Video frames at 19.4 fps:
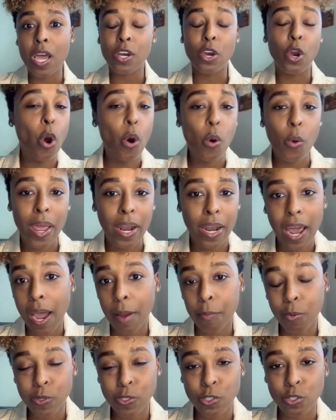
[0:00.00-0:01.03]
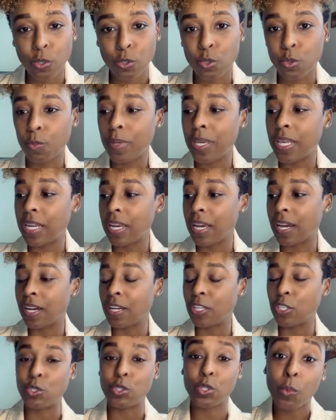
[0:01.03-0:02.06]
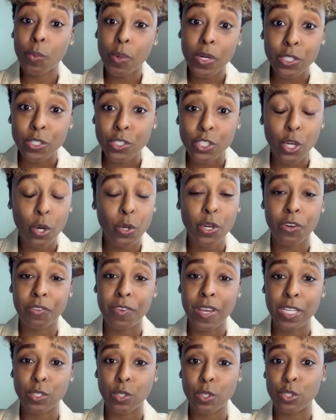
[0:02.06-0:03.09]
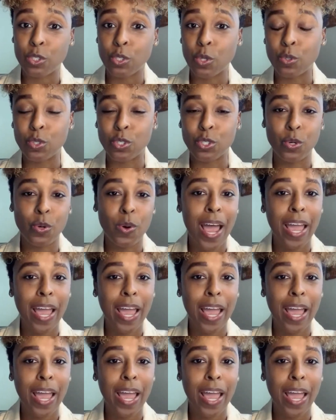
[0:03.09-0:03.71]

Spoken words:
go and hop on social media, you don't want to show your face on social.